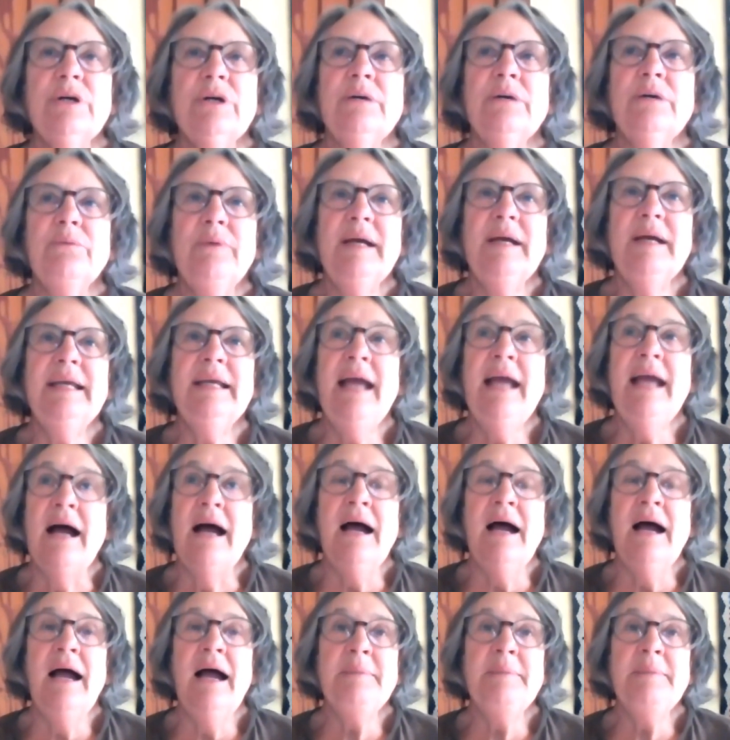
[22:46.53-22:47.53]
Well,
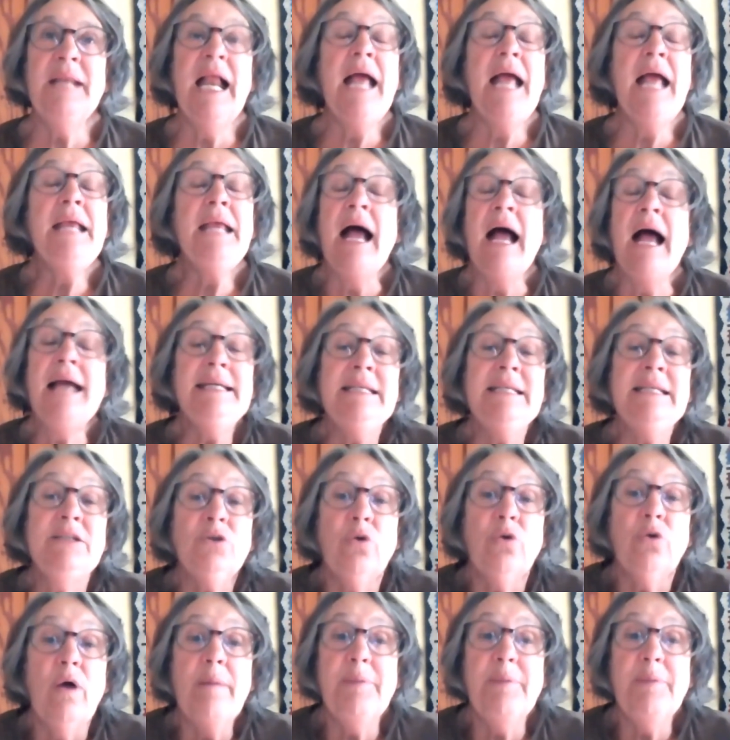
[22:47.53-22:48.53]
yeah, I mean, I didn't
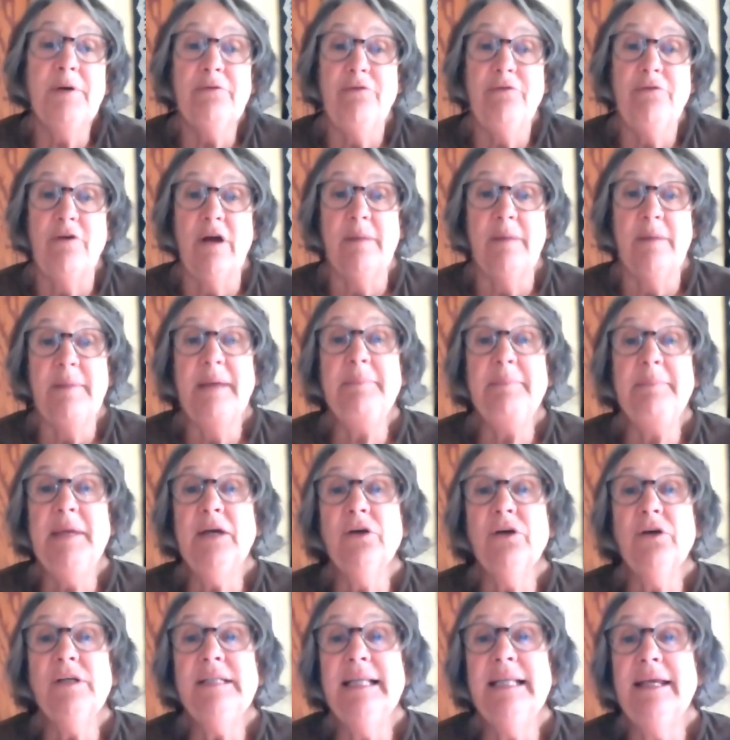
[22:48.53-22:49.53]
grow up on a farm. I
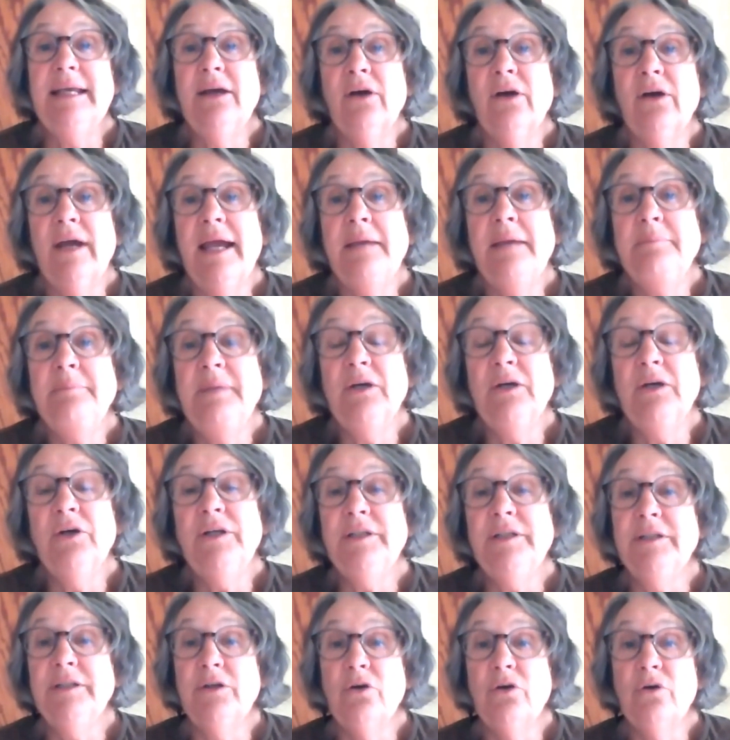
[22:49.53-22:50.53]
married Larry. I married
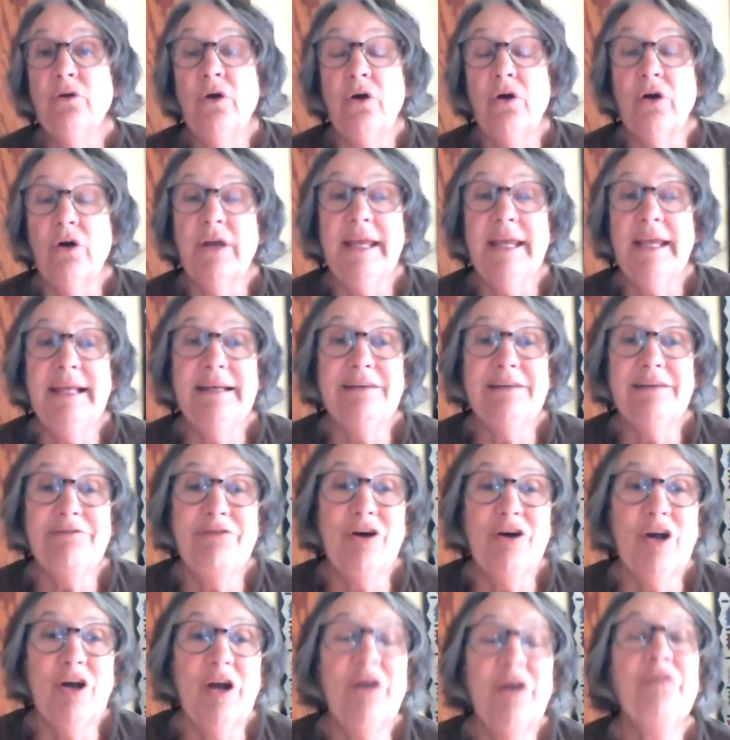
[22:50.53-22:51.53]
an organic
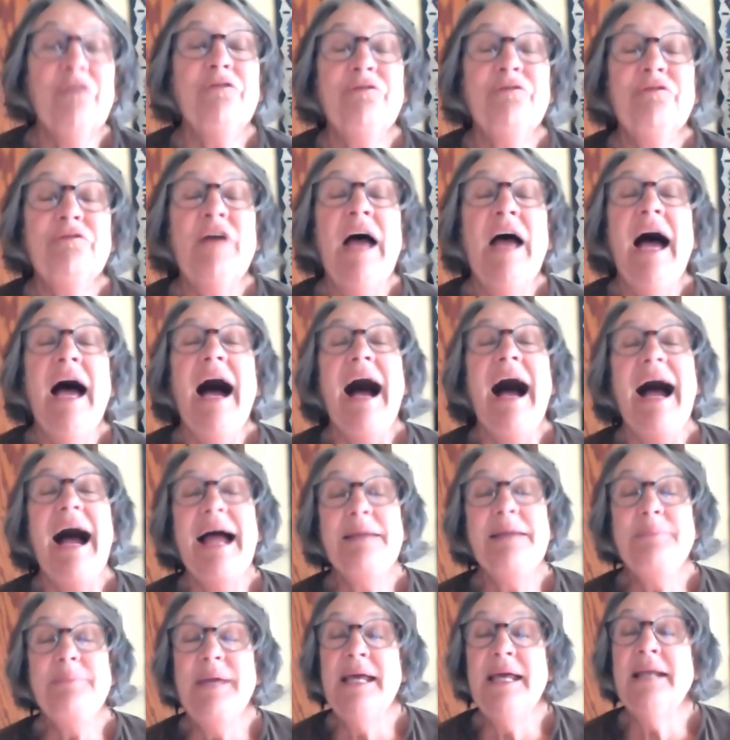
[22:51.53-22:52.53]
farm. I
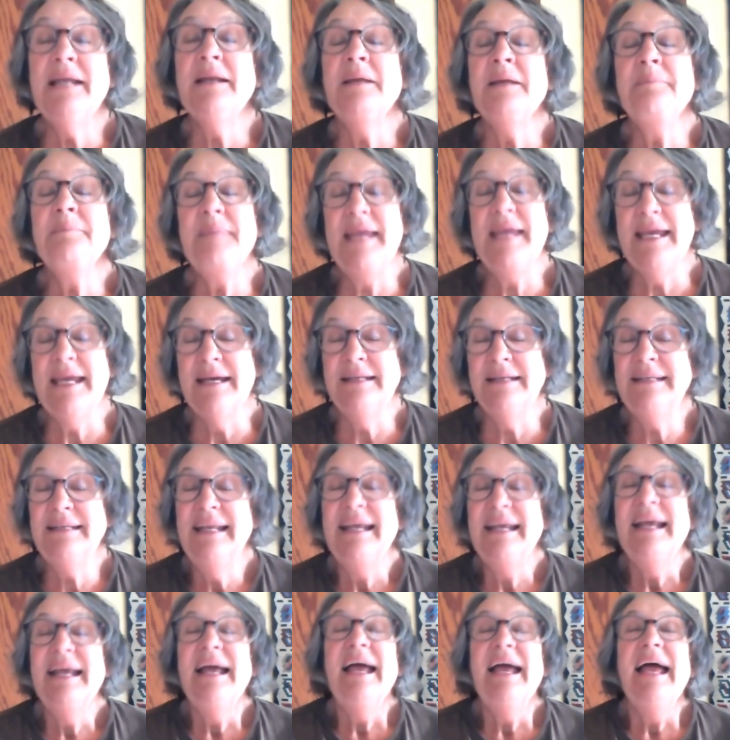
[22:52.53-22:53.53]
met a man
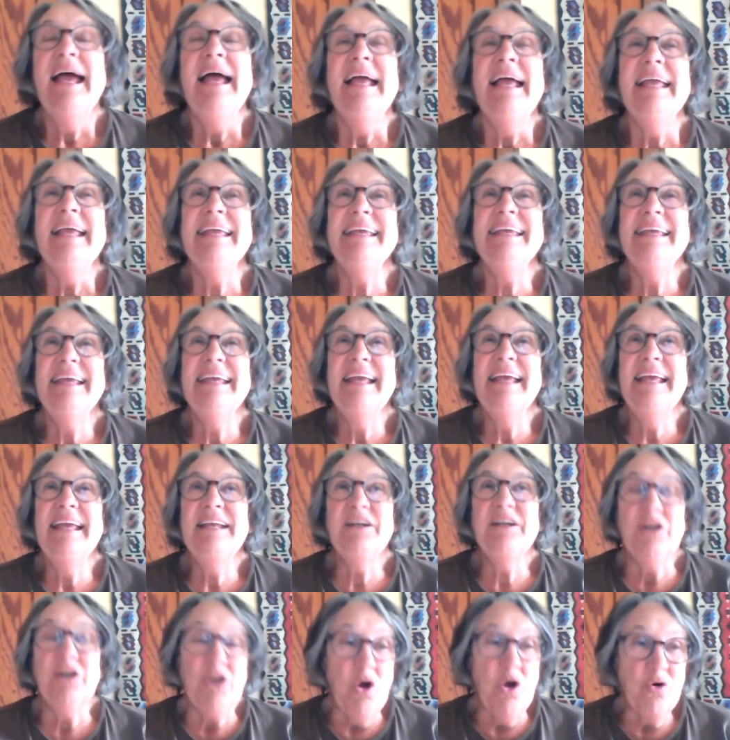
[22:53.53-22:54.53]
in
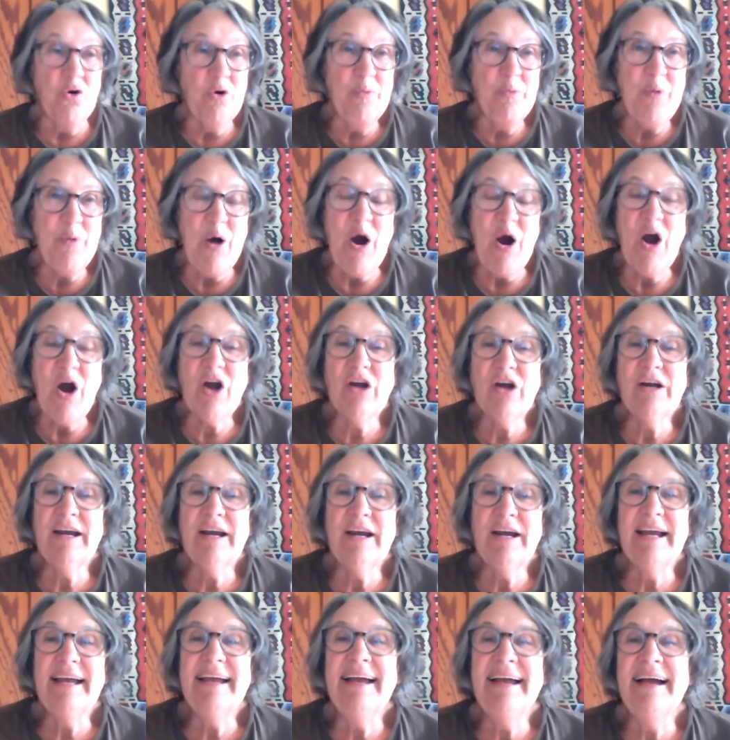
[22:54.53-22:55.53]
a local bar.
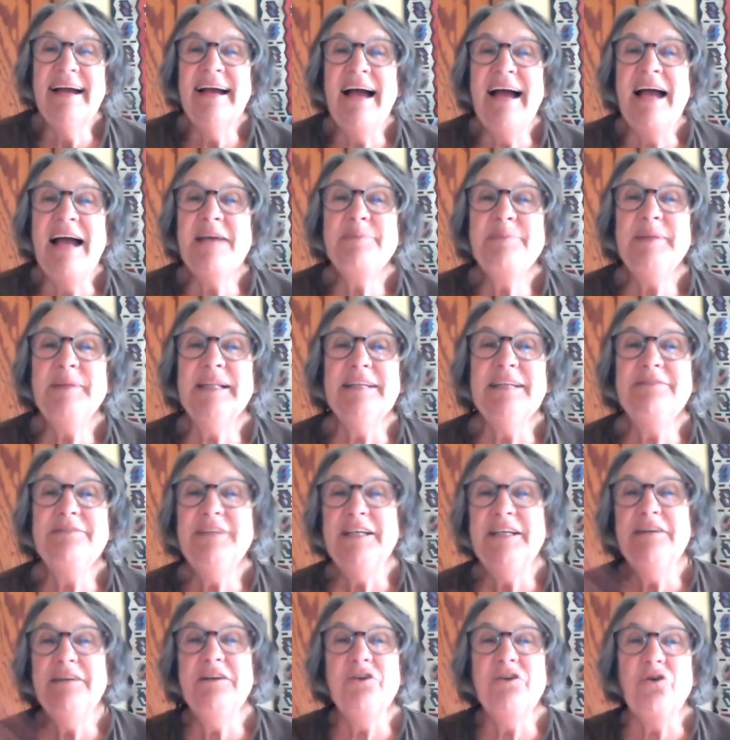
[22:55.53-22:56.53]
I had been living
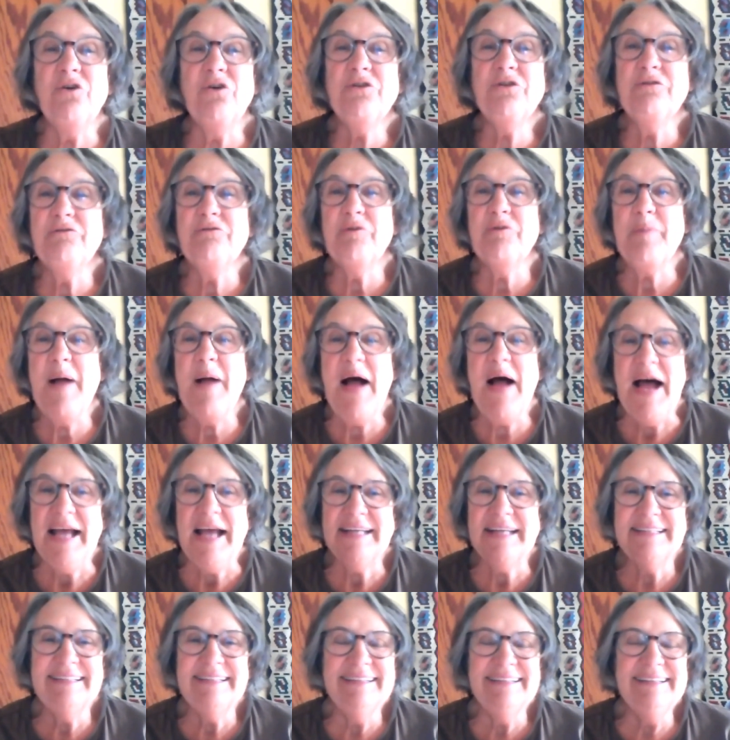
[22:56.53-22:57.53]
in northern Vermont.
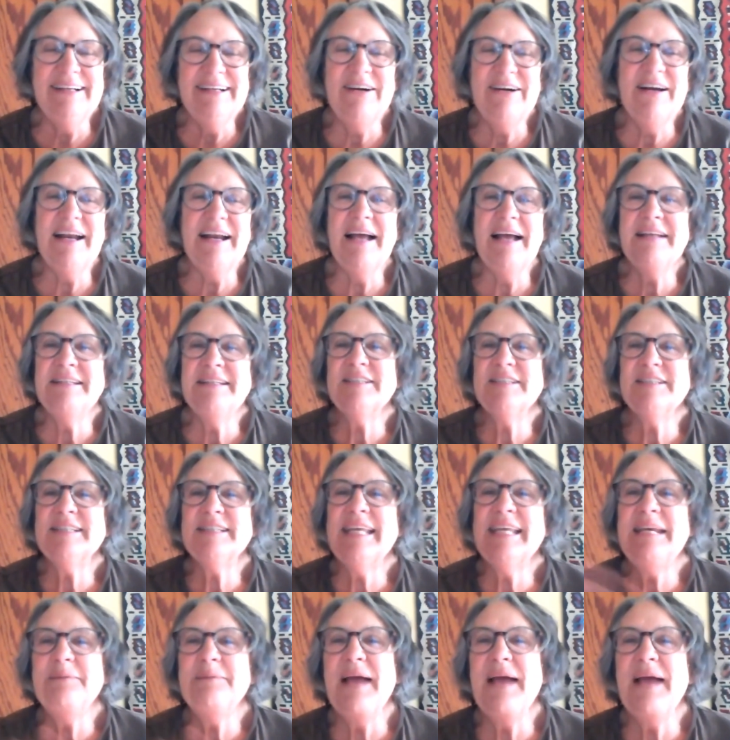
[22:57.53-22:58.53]
I just
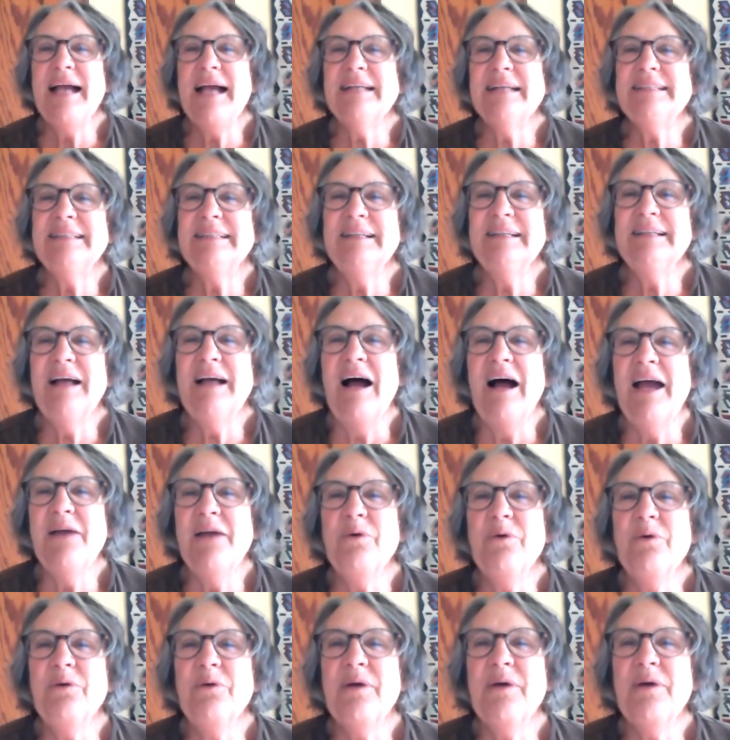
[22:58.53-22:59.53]
came back to
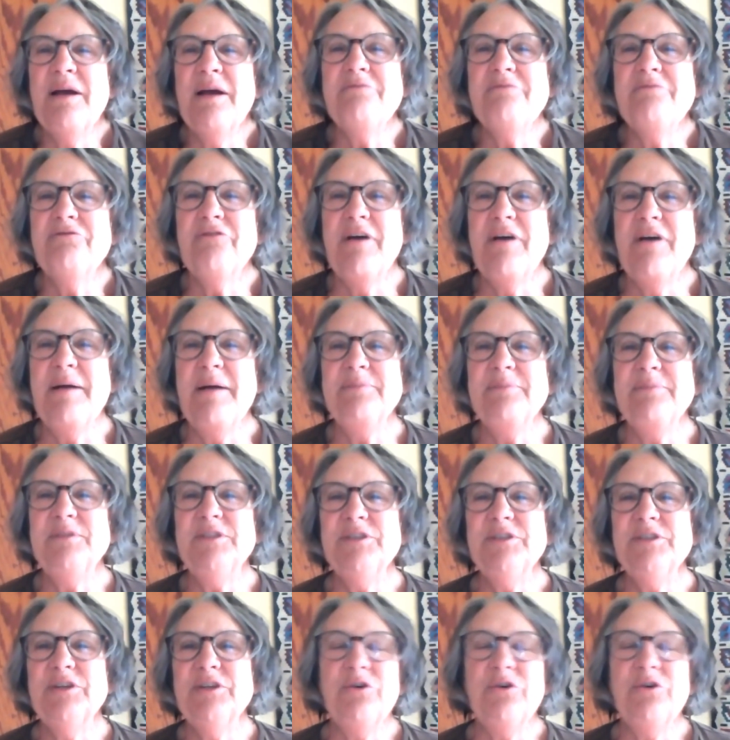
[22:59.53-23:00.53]
Iowa, where I'm from,
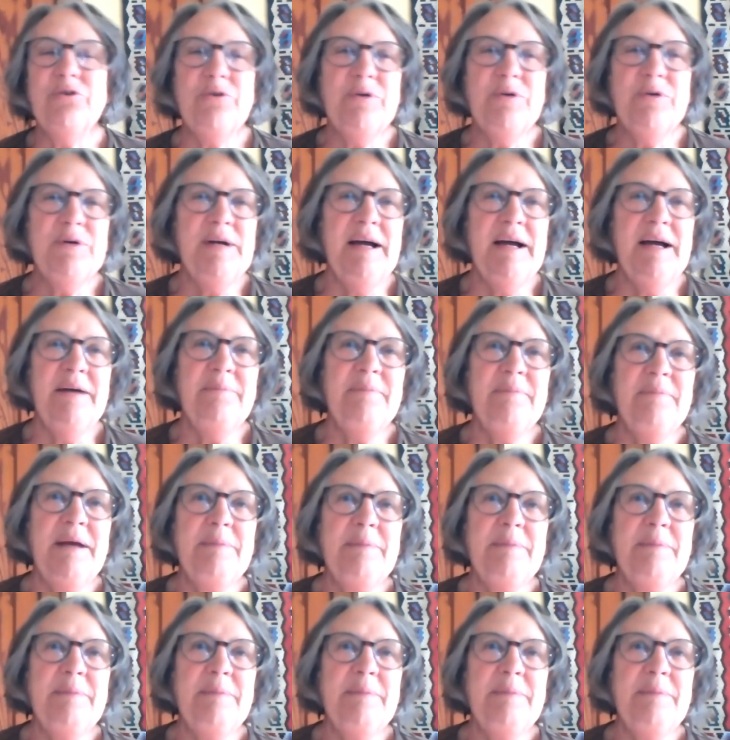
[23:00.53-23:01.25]
to go to my